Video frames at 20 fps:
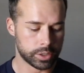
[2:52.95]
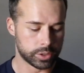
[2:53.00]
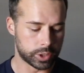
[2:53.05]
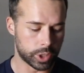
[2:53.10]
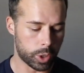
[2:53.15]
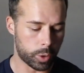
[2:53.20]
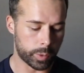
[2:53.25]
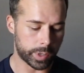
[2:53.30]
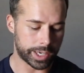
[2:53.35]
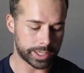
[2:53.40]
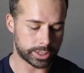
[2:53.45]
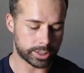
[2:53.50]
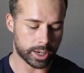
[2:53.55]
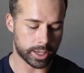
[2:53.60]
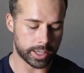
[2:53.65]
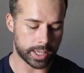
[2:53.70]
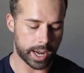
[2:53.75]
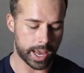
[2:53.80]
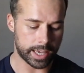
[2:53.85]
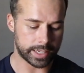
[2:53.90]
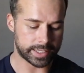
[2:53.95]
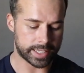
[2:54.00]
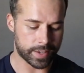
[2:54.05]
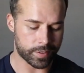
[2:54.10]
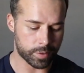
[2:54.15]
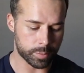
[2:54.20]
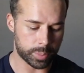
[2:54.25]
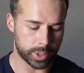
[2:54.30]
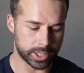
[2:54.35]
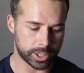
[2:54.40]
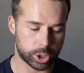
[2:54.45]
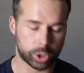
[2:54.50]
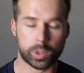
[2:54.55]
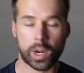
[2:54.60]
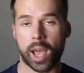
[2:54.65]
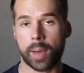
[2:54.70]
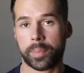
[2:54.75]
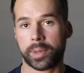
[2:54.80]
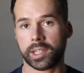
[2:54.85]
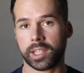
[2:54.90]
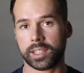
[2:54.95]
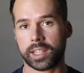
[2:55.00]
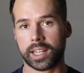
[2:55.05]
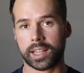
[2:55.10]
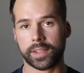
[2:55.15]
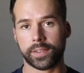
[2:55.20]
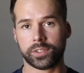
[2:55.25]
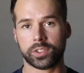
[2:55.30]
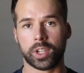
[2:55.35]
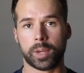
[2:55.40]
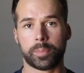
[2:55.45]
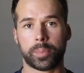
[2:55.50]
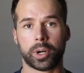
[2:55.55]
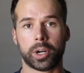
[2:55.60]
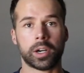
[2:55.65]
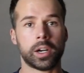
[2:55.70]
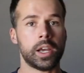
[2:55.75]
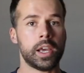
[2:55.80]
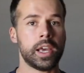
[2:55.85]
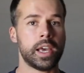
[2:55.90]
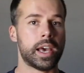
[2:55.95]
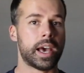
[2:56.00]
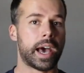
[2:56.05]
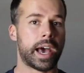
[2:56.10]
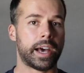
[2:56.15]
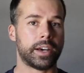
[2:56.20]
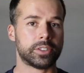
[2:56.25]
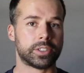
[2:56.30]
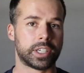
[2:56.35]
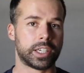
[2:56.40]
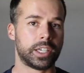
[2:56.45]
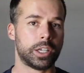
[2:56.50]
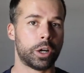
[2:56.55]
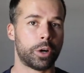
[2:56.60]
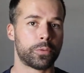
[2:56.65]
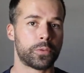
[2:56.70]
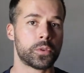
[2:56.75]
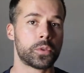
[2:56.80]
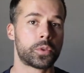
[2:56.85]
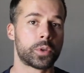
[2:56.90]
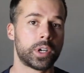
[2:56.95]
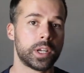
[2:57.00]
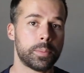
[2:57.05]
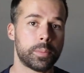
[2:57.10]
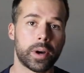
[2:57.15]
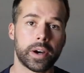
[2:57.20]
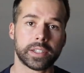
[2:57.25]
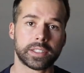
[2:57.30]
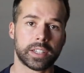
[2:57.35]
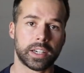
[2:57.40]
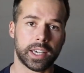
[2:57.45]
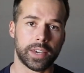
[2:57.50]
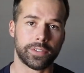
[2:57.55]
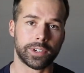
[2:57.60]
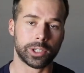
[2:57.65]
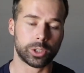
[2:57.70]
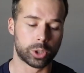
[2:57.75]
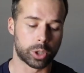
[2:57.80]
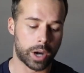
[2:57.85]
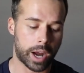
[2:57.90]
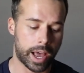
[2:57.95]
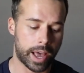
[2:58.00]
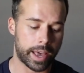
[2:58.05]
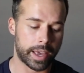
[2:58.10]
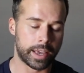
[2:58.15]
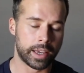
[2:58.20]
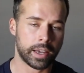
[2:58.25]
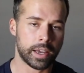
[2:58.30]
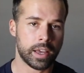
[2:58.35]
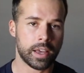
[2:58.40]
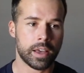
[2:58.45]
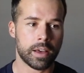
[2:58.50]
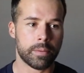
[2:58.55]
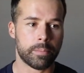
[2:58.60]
So when I saw that A7 put a strap on the deadlift slipper, I was like, you know, for 30 bucks, I'll give it a try.